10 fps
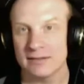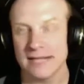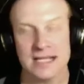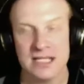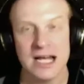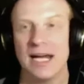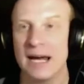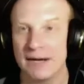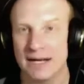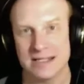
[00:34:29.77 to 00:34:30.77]
That's not
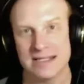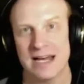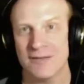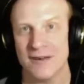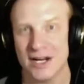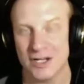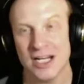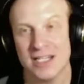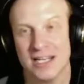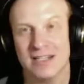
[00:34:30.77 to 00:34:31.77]
how I get satisfaction.
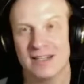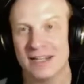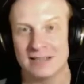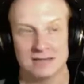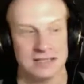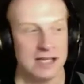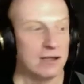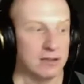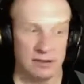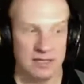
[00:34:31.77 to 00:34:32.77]
I tend to like say,
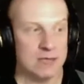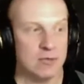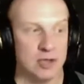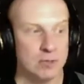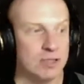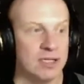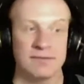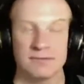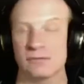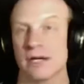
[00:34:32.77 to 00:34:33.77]
look, that's what you
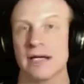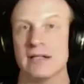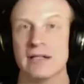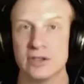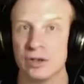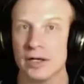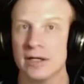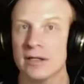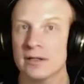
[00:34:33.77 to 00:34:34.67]
believe. Great. Enjoy.